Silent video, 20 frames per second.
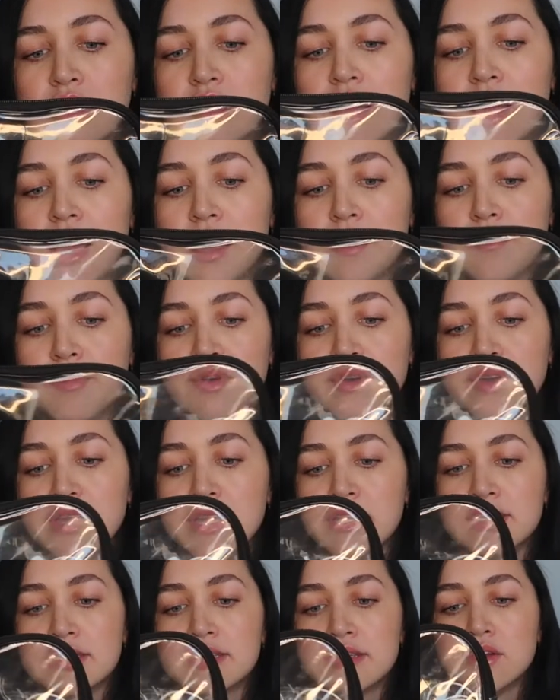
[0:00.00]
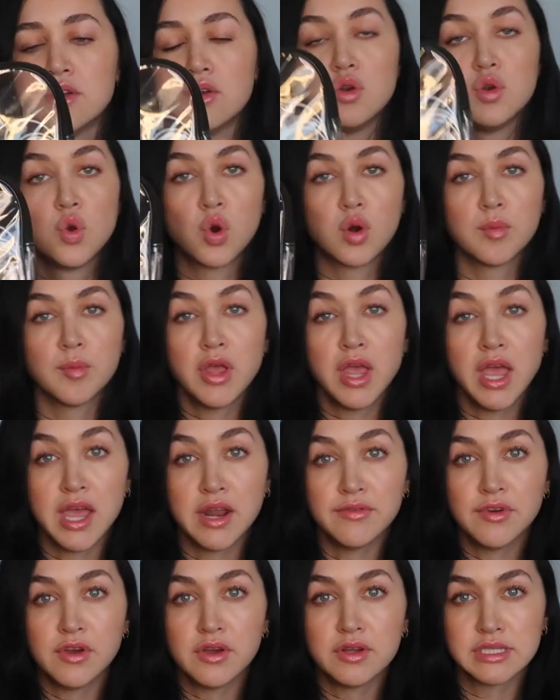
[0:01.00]
I put normal
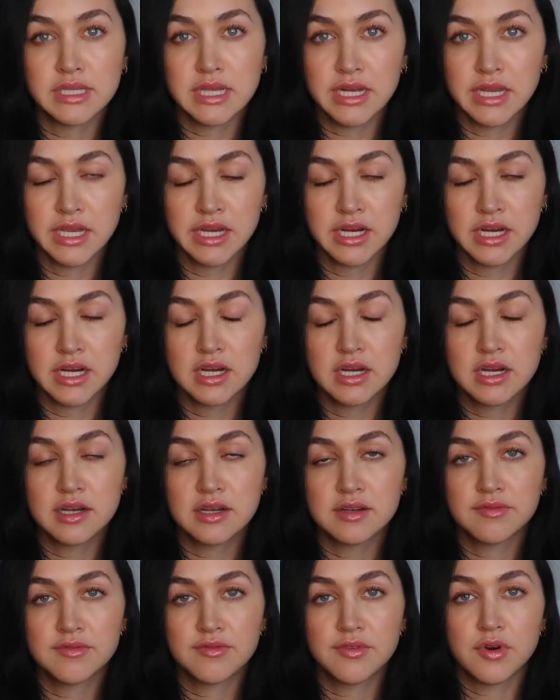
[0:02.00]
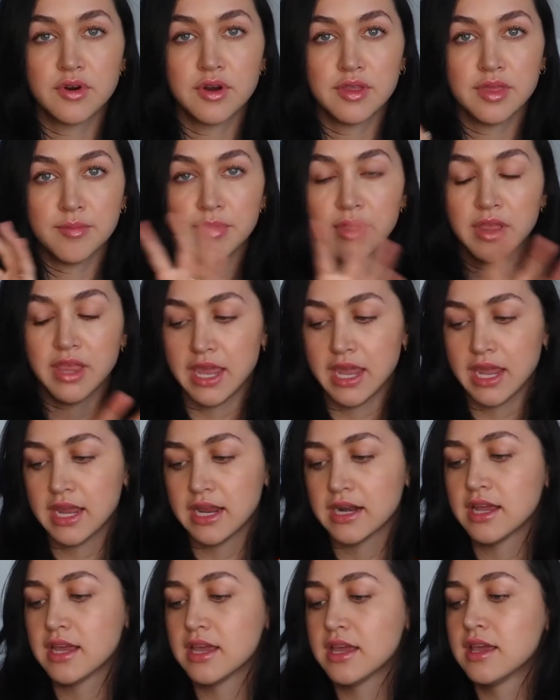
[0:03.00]
headphones in here for the
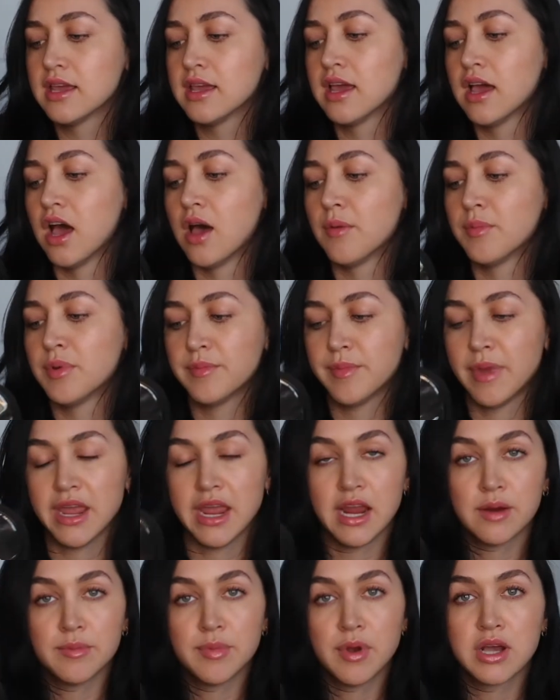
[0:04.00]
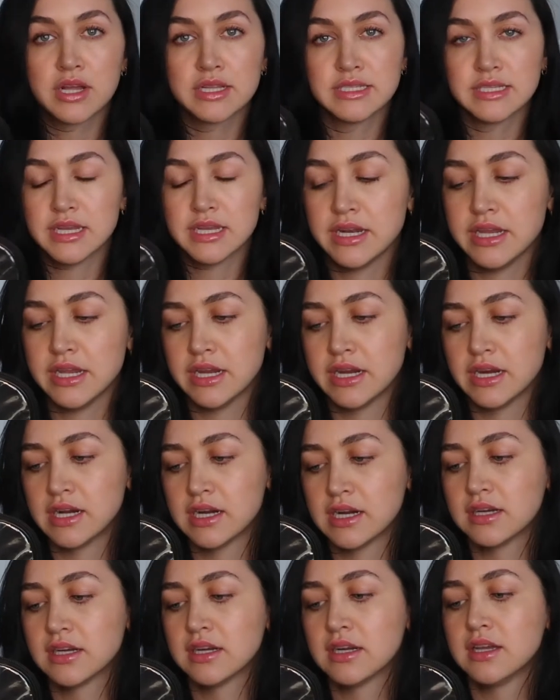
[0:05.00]
plane. I'll put my AirPods
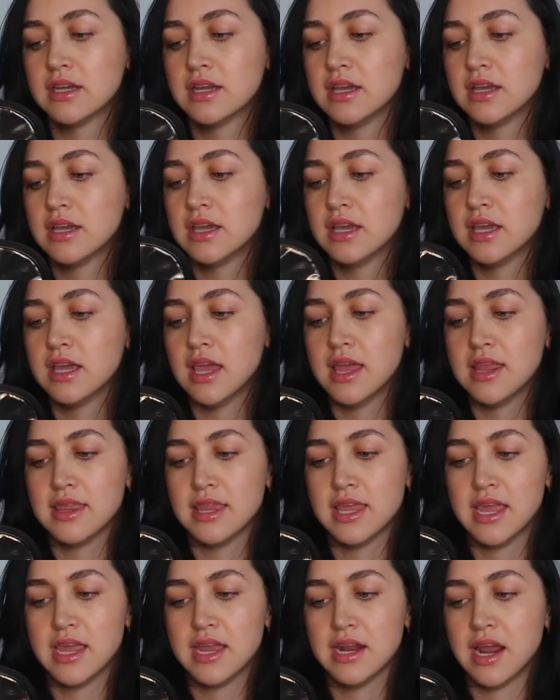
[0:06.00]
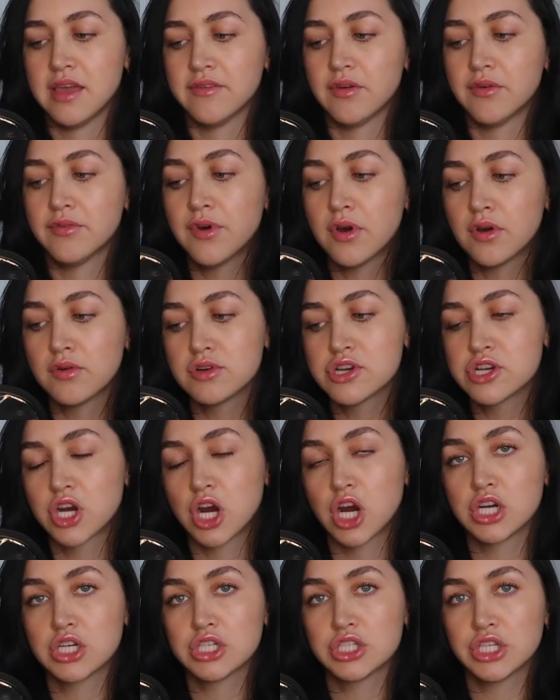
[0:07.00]
here, and then I have a phone
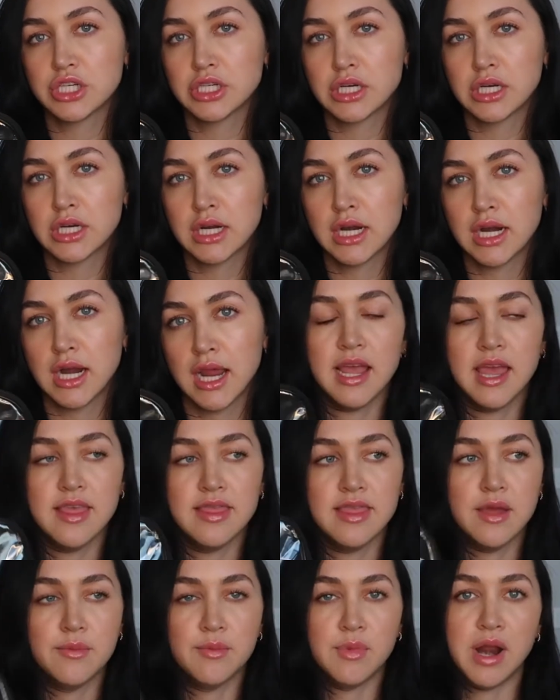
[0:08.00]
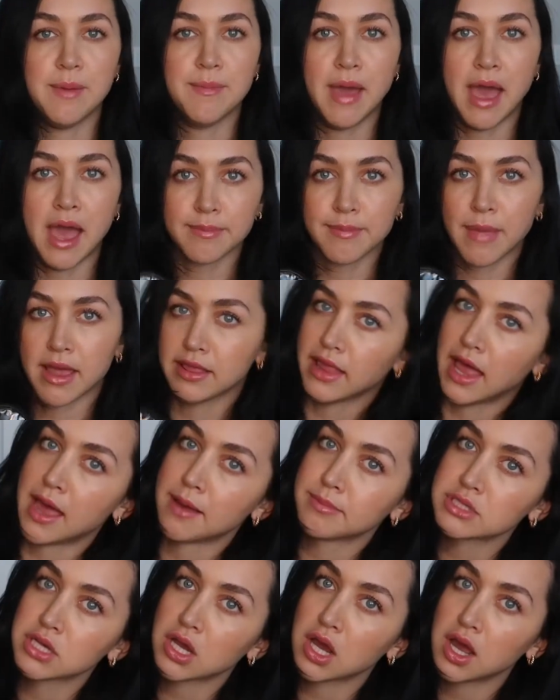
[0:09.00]
charger, and then when I pack my
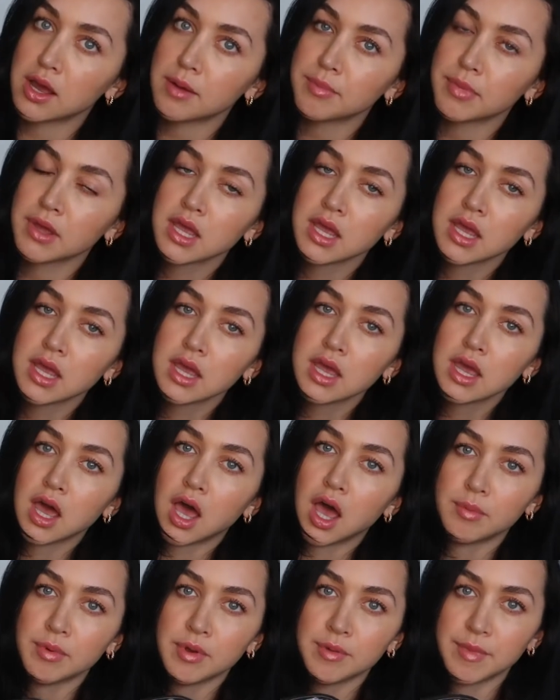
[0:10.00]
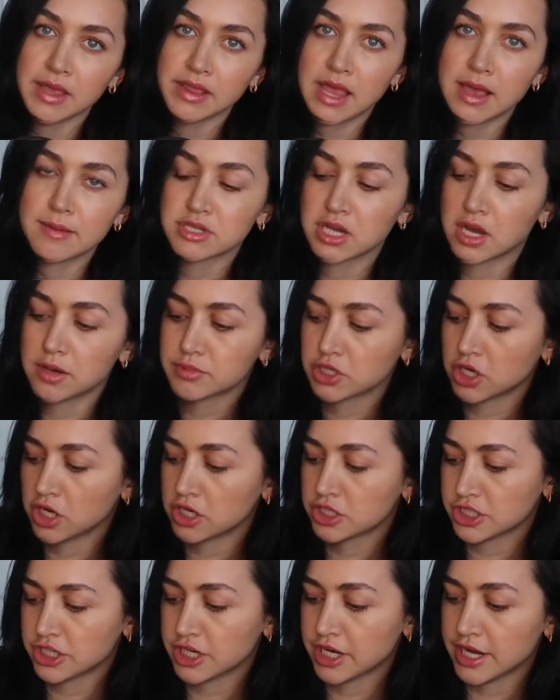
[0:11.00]
laptop, I'll put my laptop
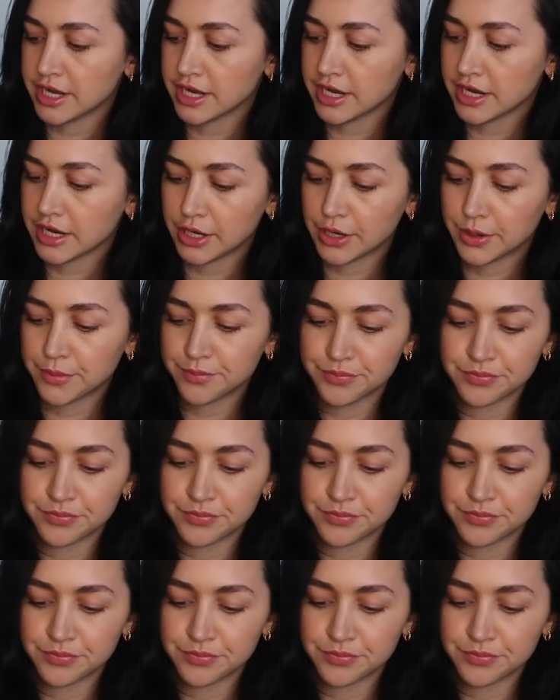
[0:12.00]
charger in here.